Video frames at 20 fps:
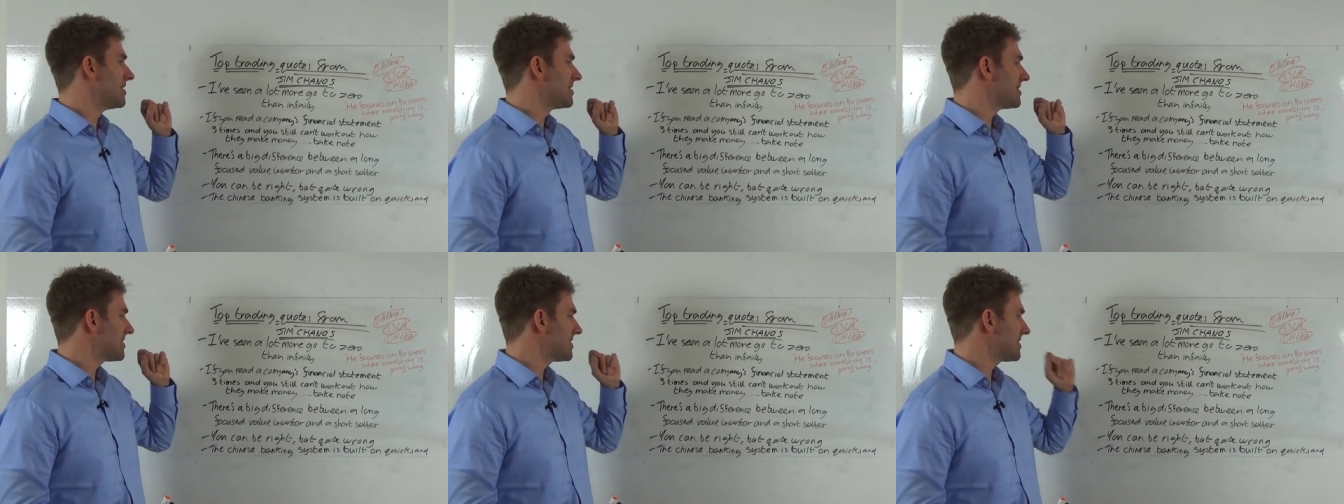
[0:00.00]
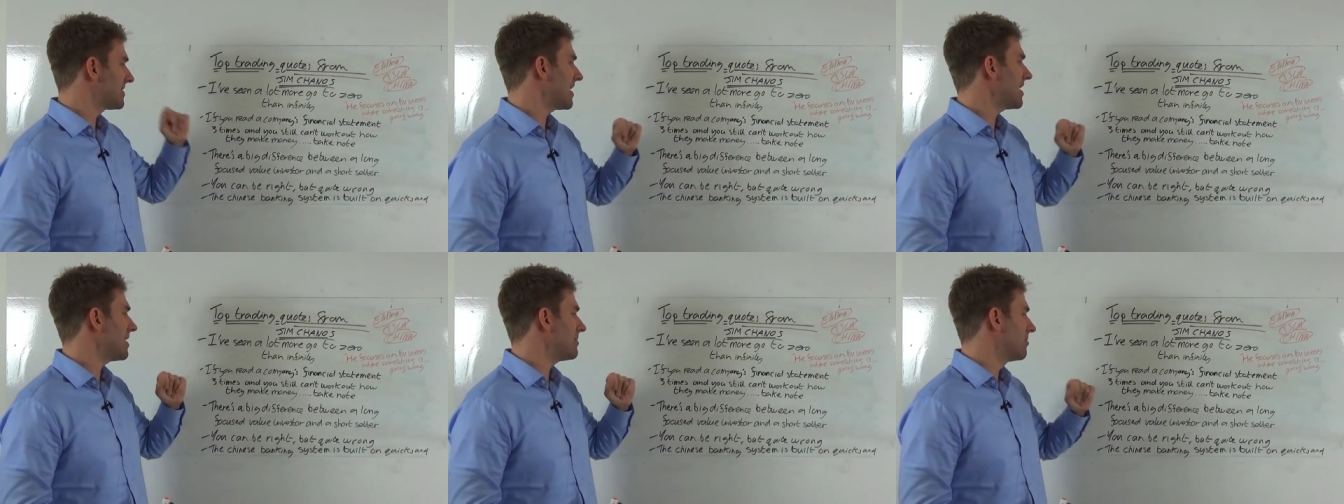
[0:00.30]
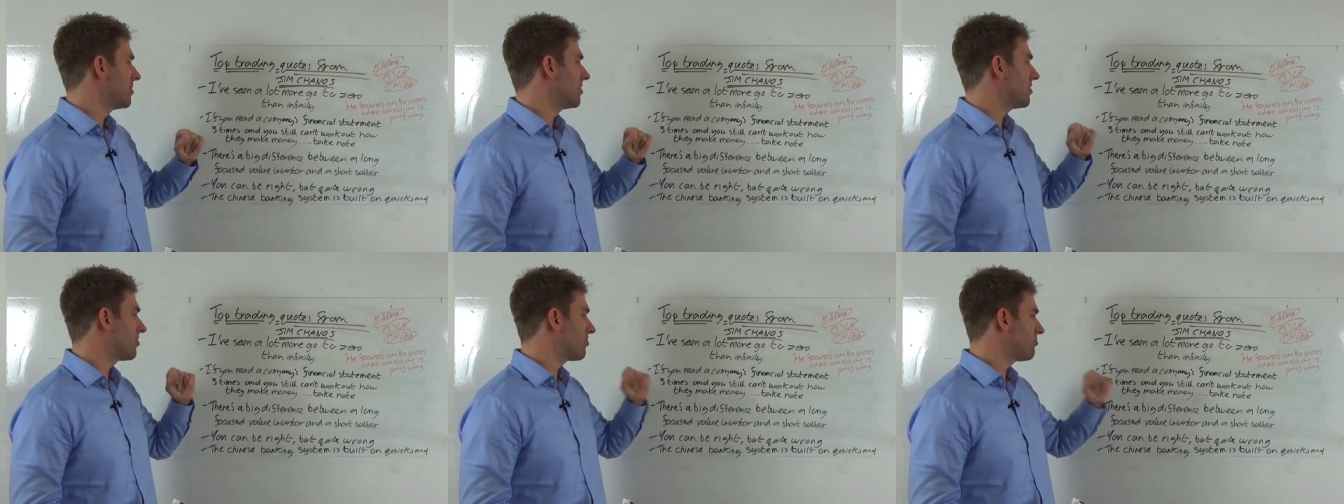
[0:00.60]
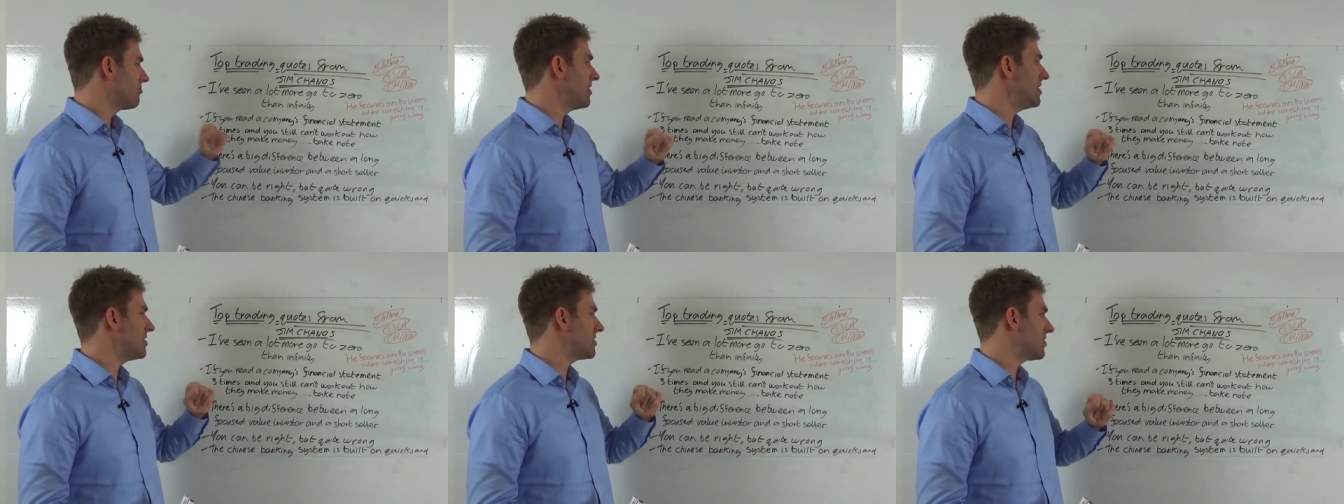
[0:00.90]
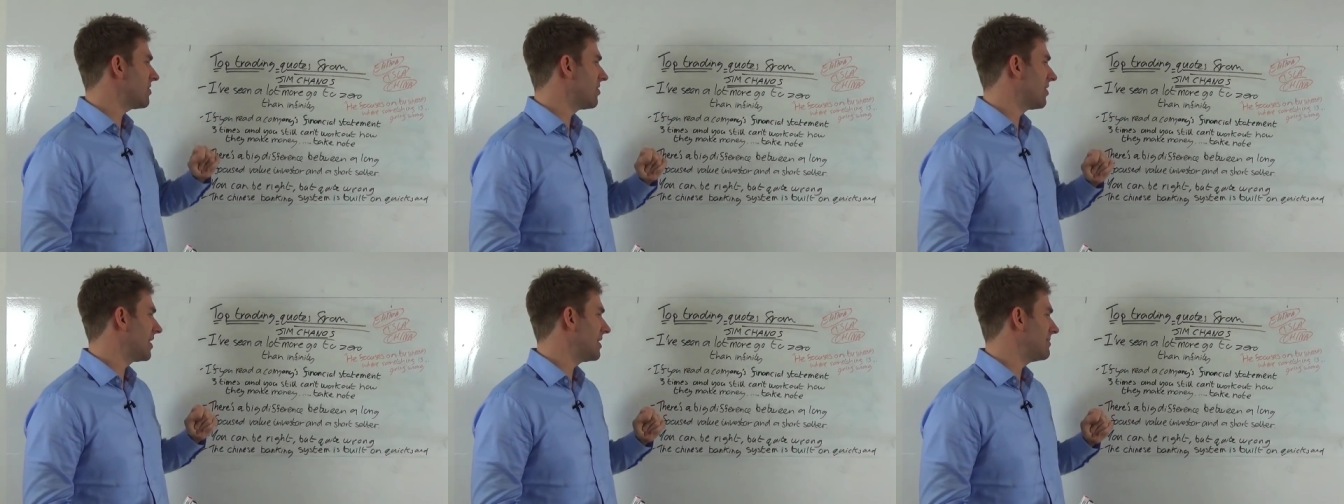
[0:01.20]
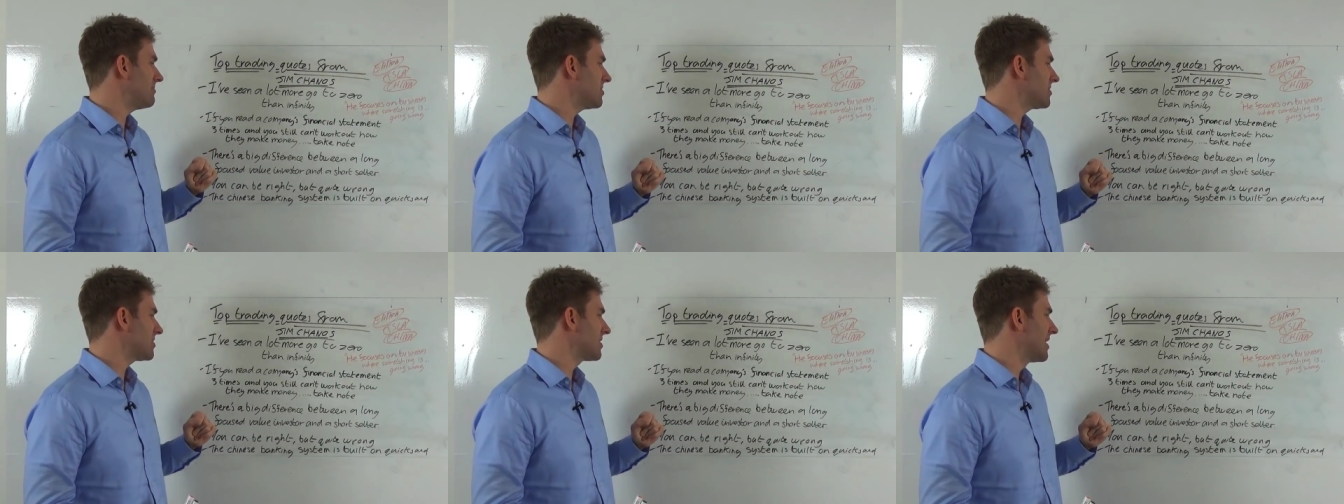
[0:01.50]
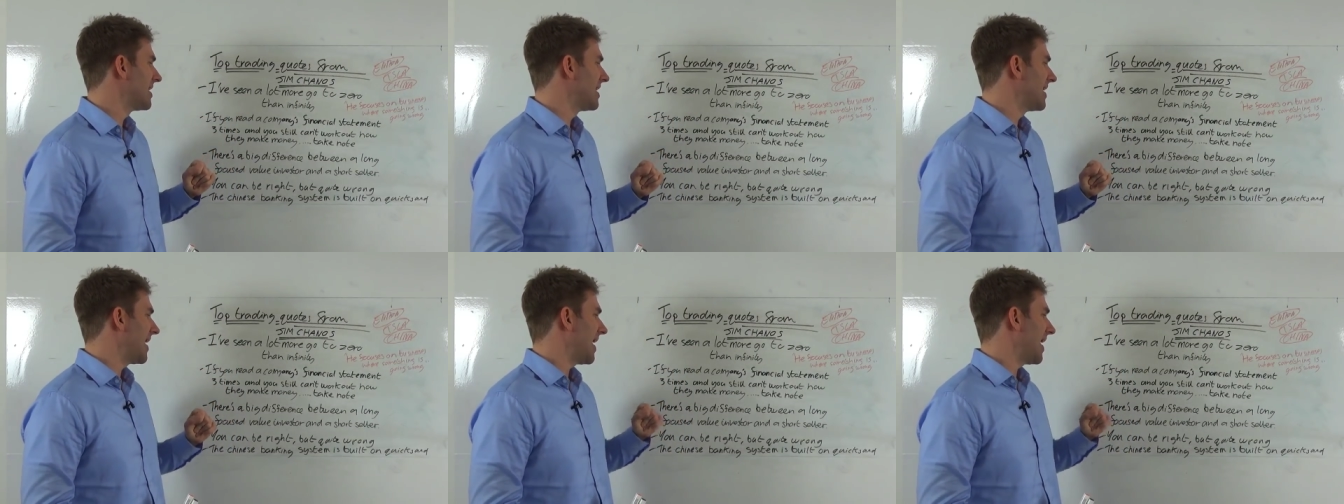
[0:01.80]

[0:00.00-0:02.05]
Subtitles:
statement three times